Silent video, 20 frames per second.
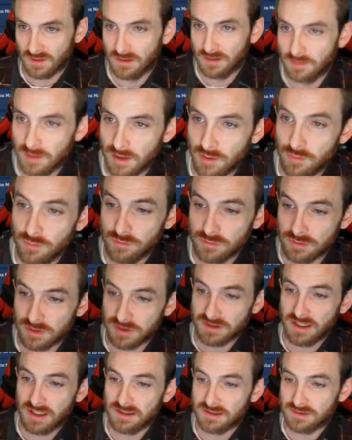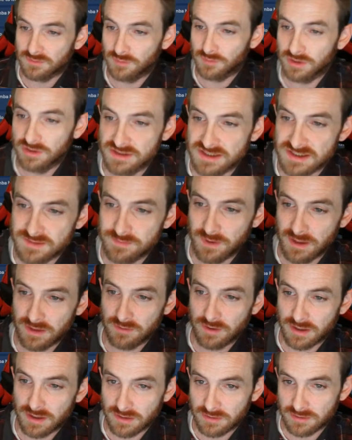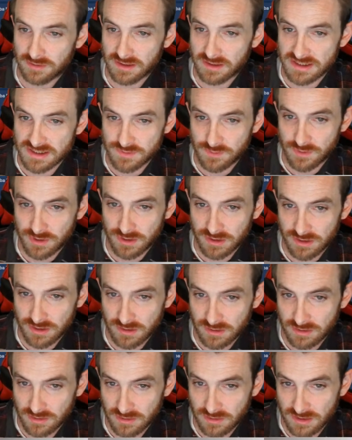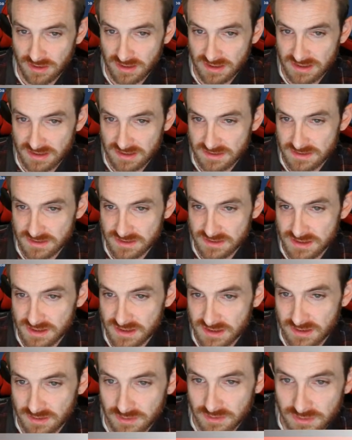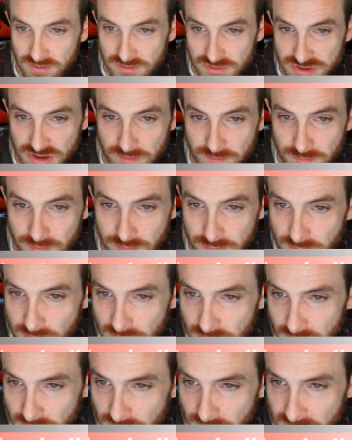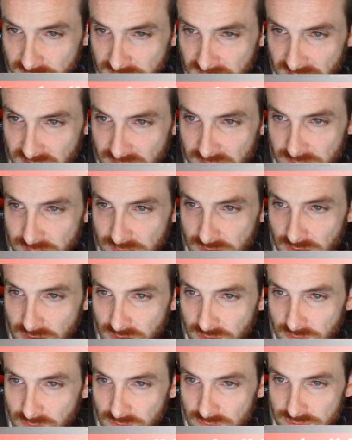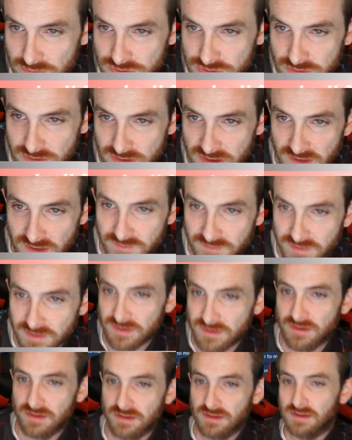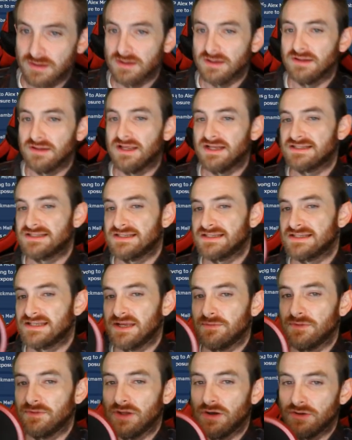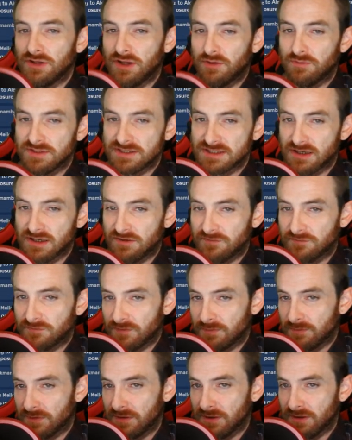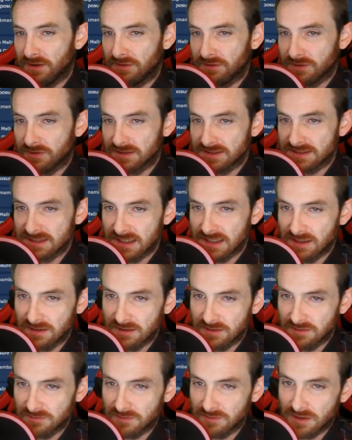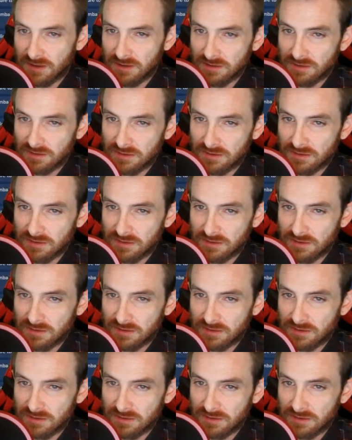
Ooh, look at that. What a good spike right here on this one here. It did a little jump. Got a low, June 11th. That's the same low that we saw from the Thursday, right?